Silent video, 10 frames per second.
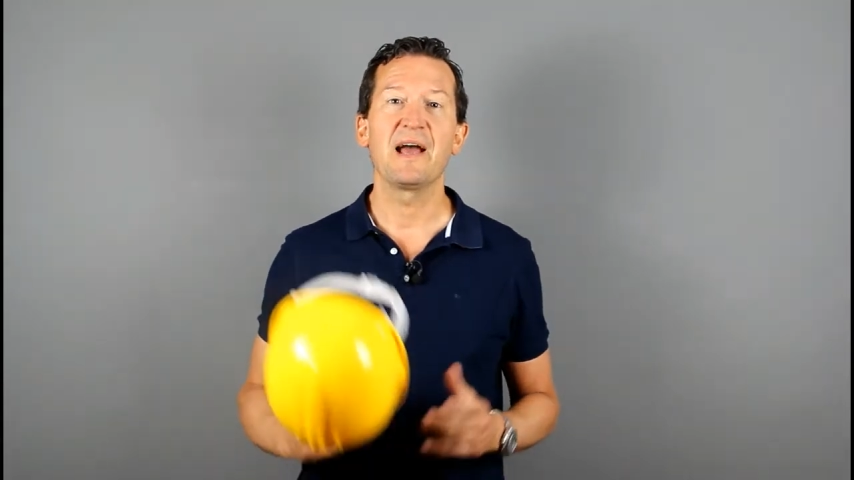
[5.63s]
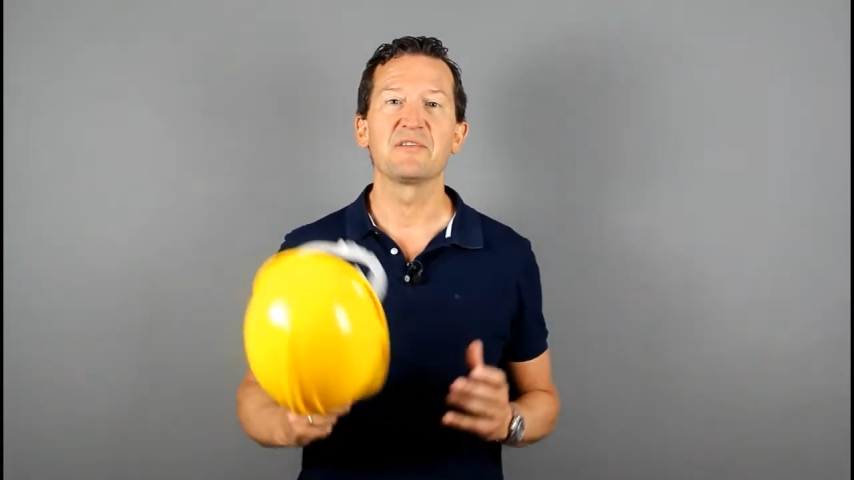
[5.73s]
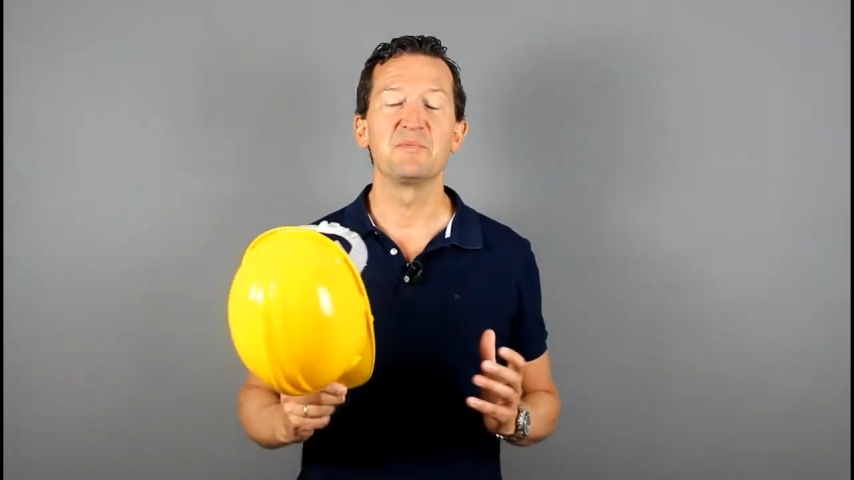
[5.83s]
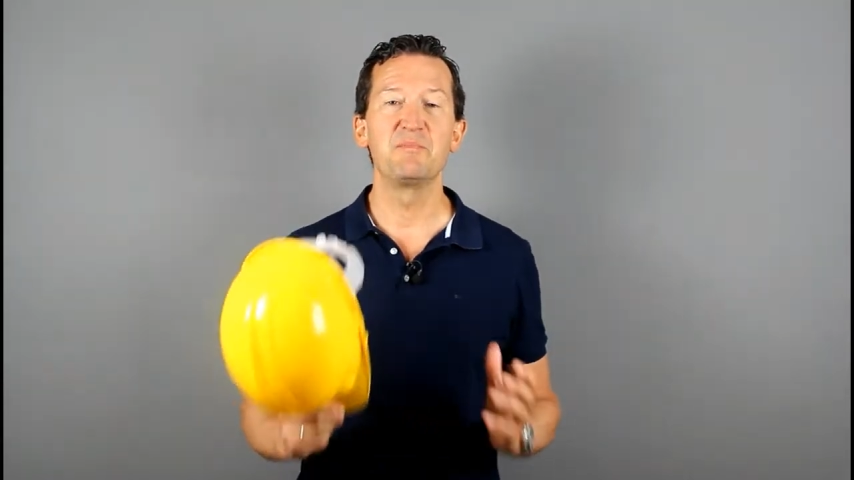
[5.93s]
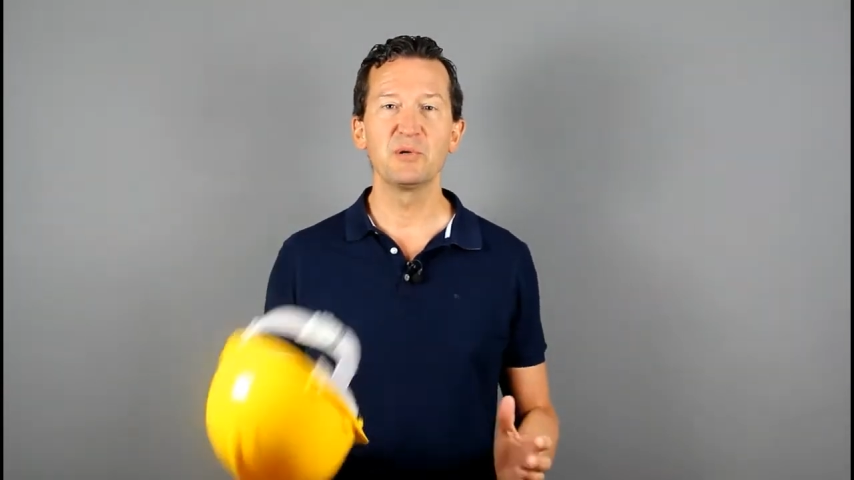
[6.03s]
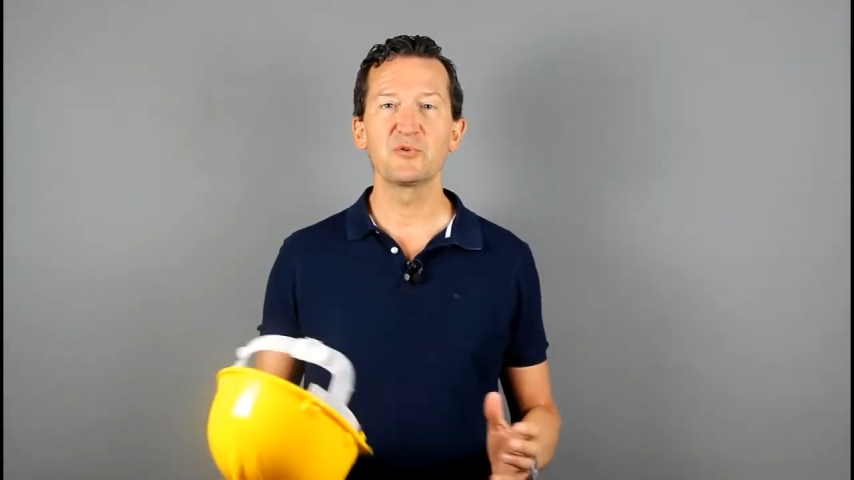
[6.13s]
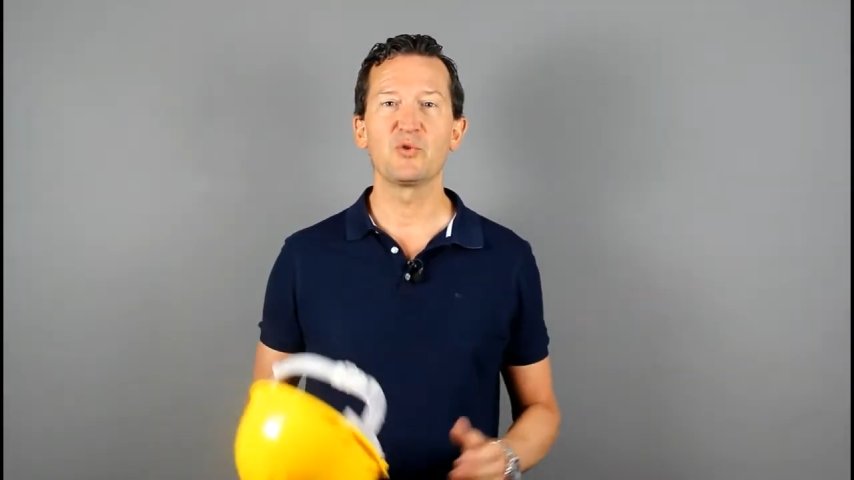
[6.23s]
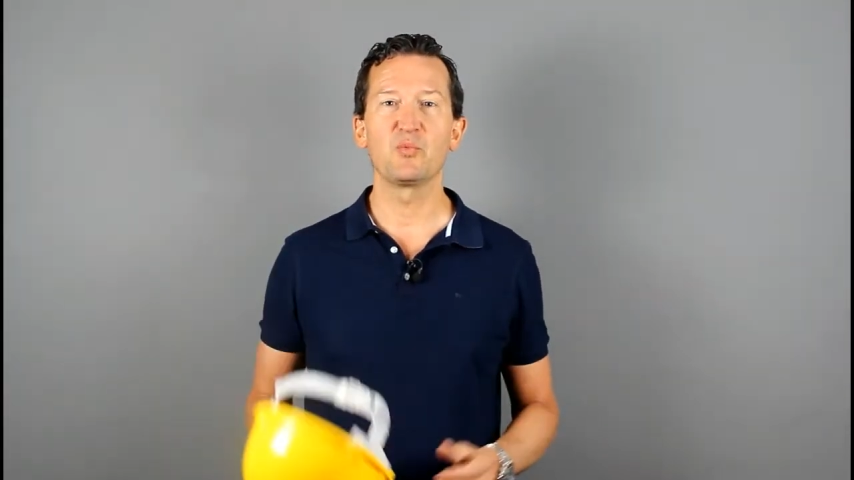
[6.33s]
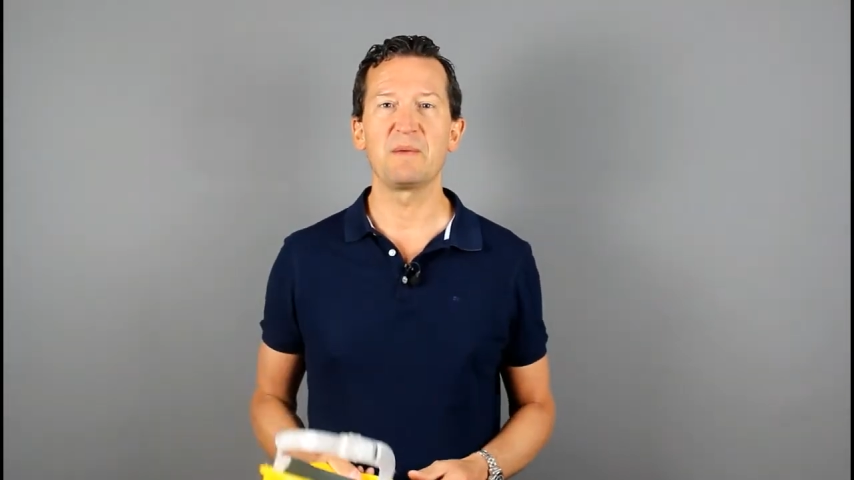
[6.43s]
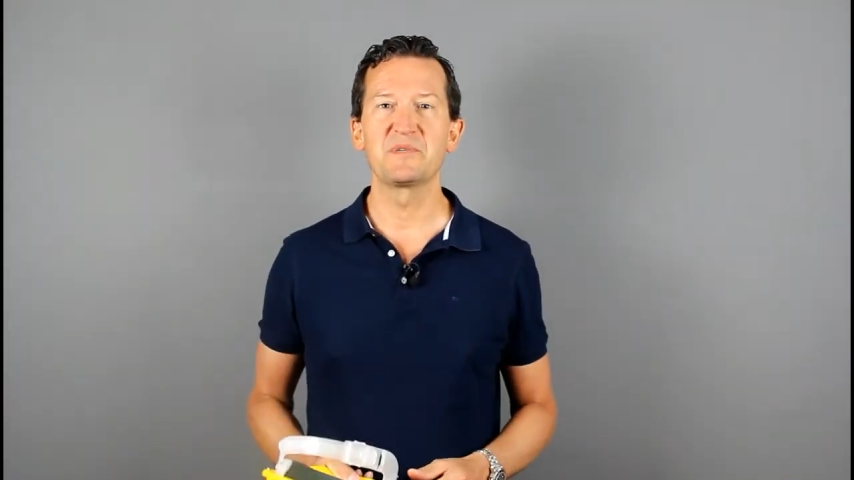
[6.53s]
how to build
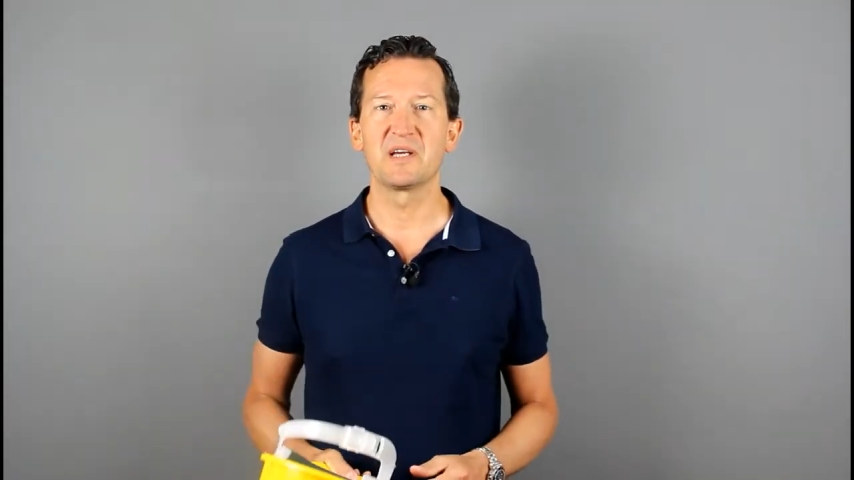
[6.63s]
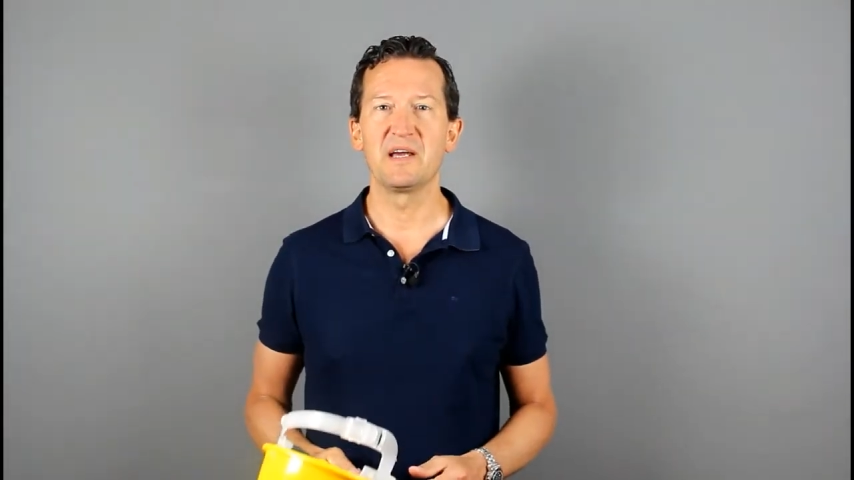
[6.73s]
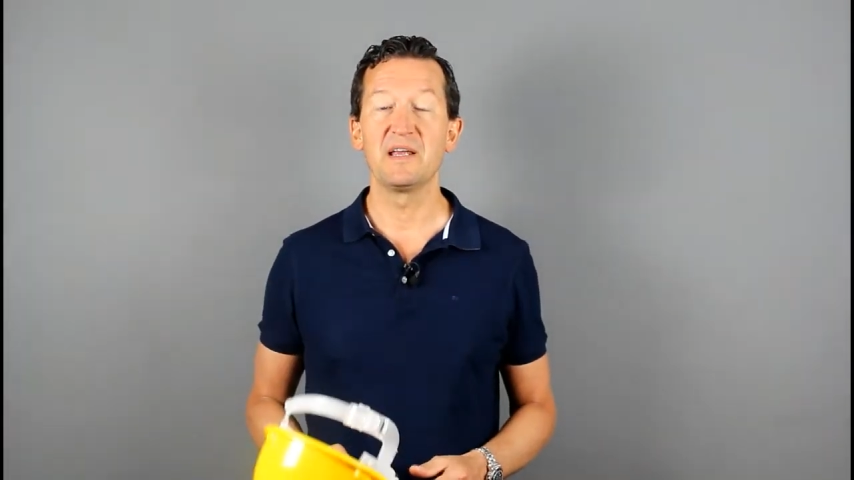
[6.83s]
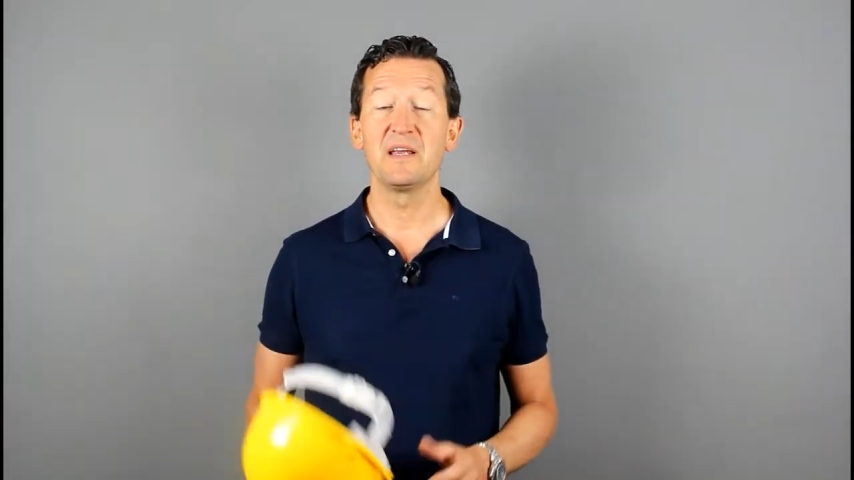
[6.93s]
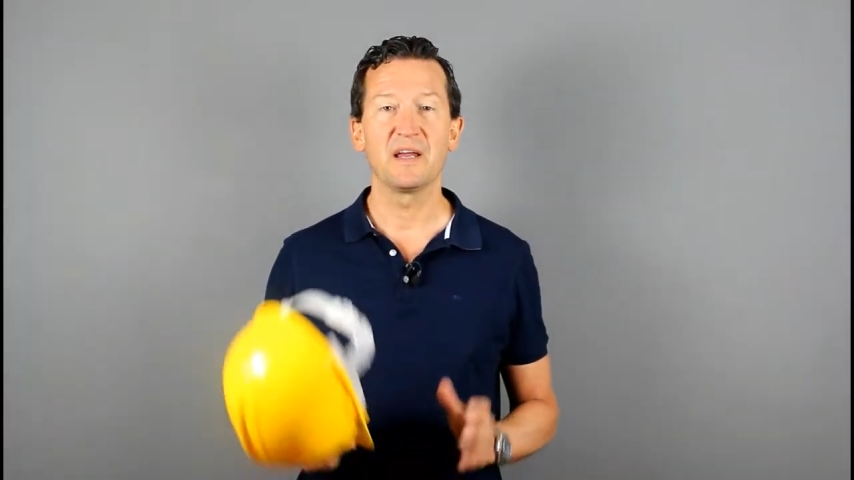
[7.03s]
your website